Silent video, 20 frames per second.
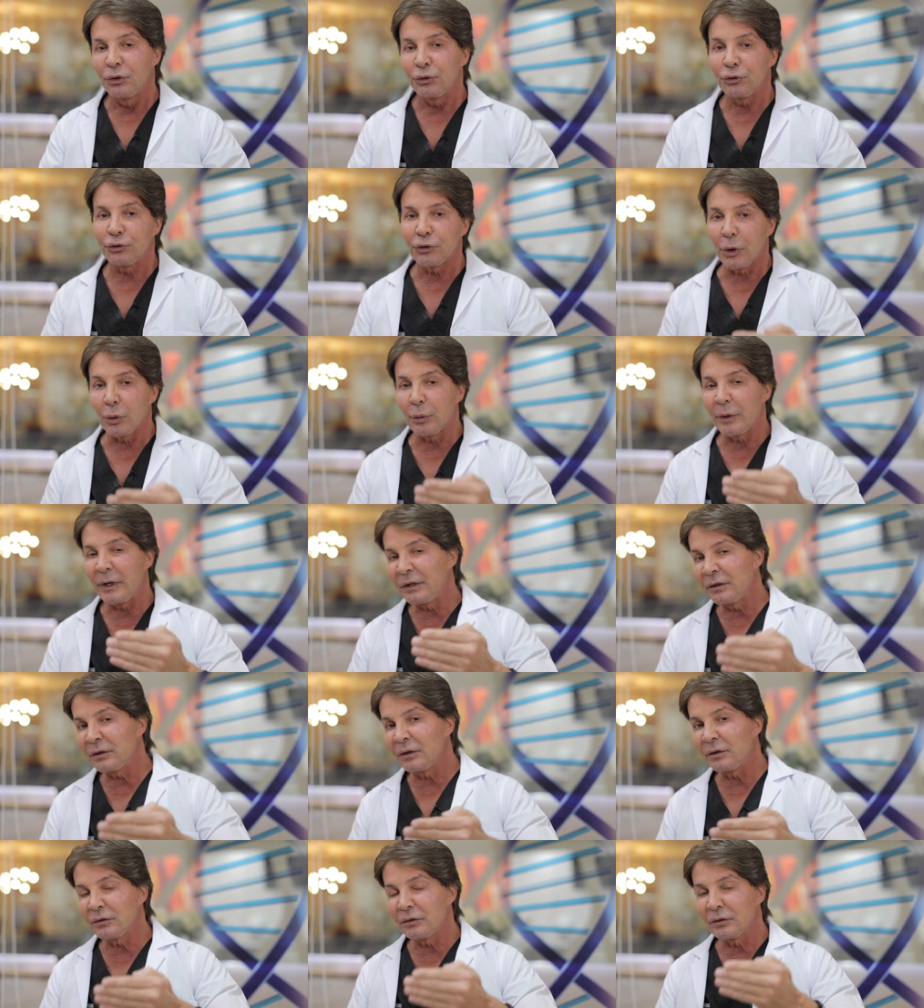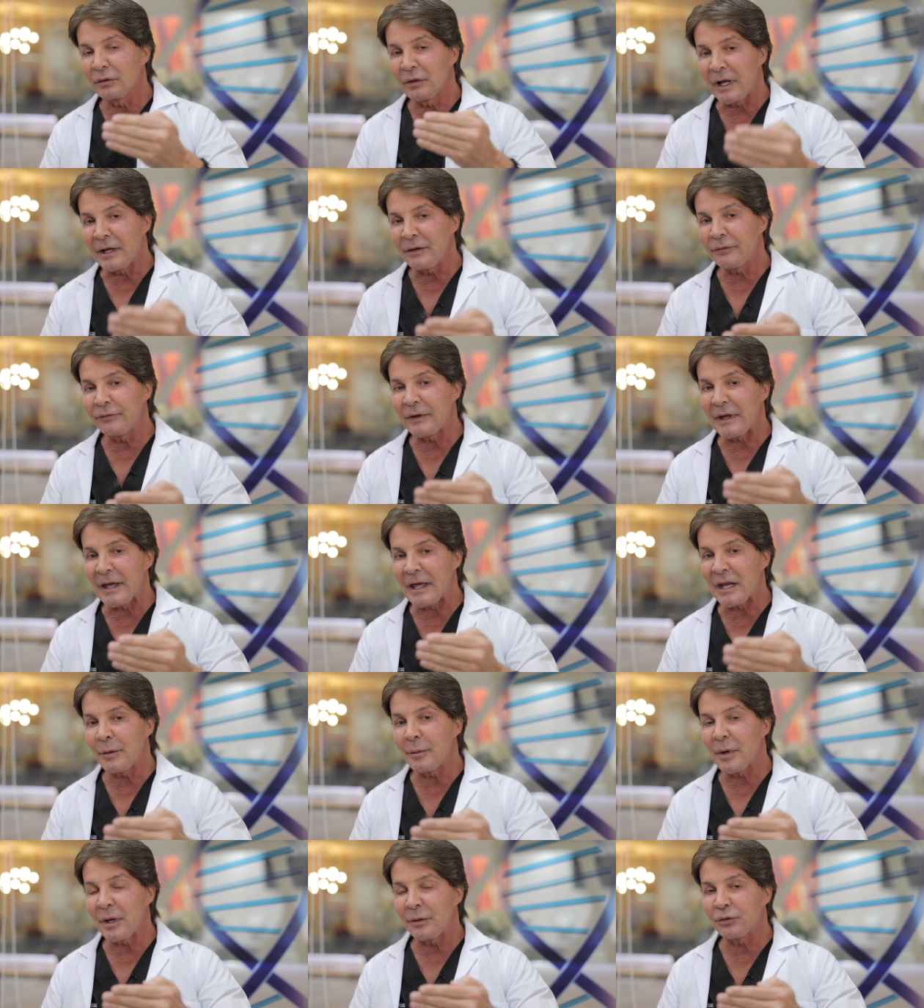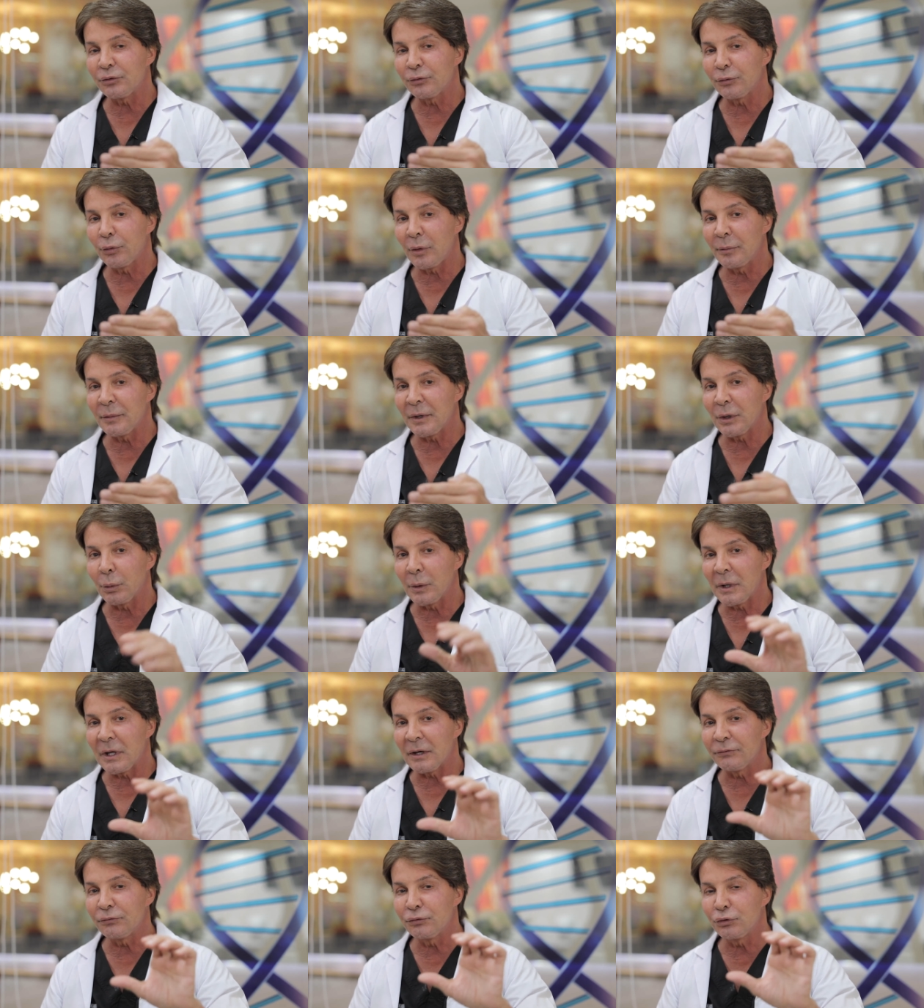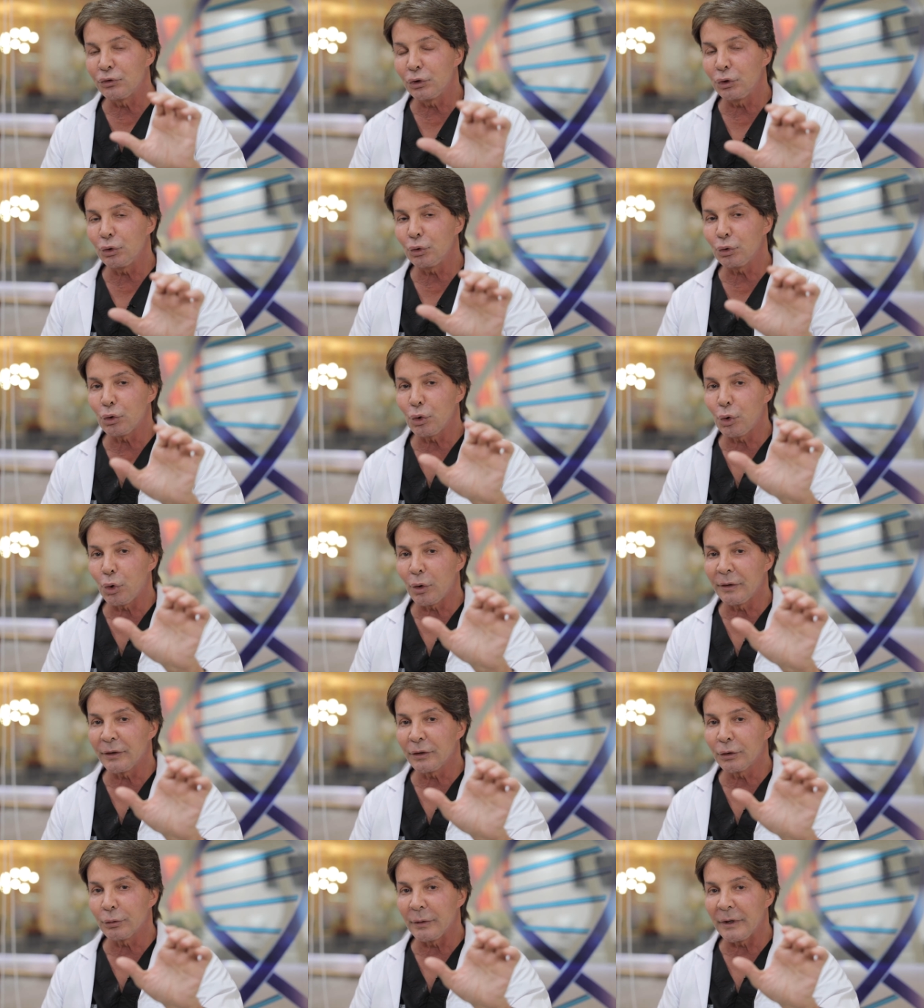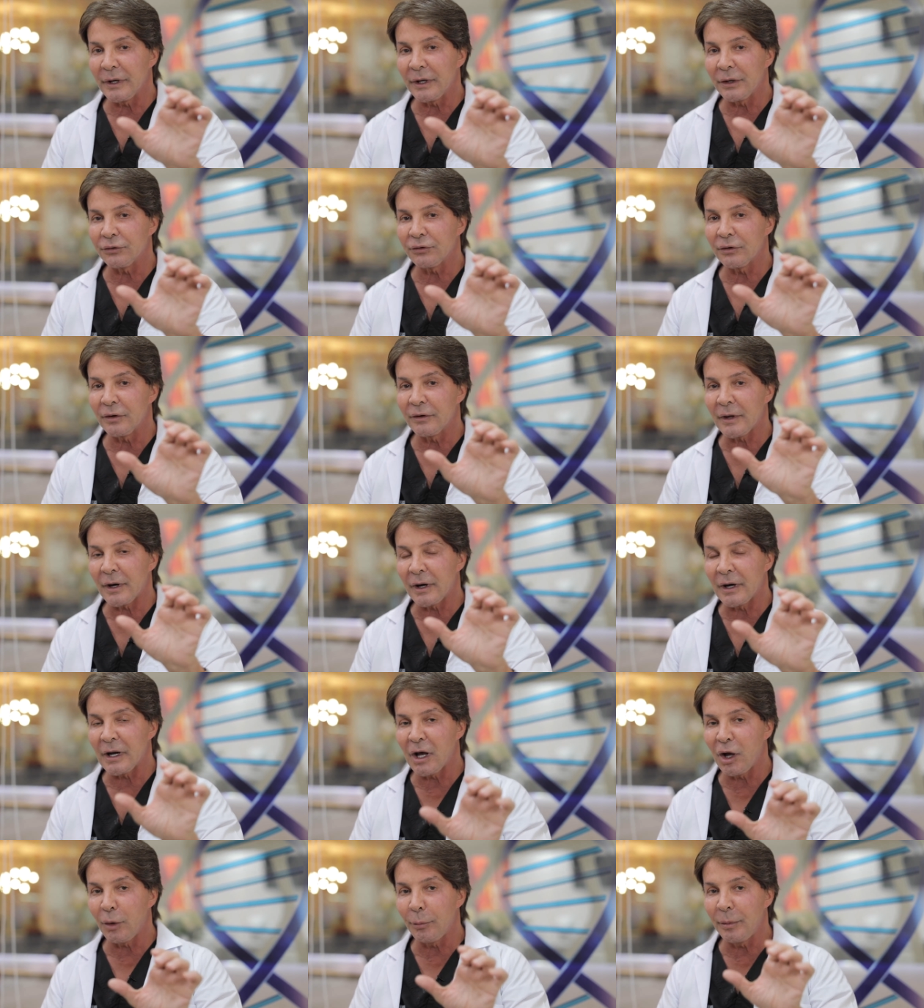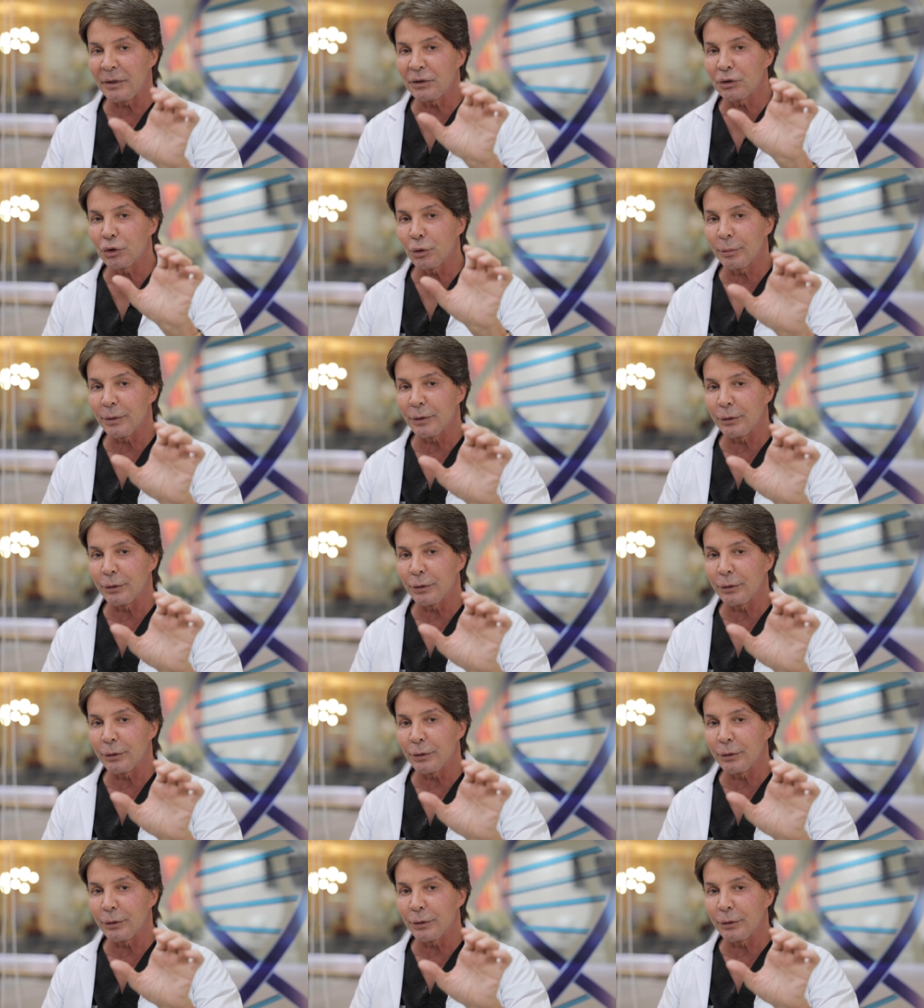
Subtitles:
So in L1fe NMN's formula, we have two core ingredients that are helping to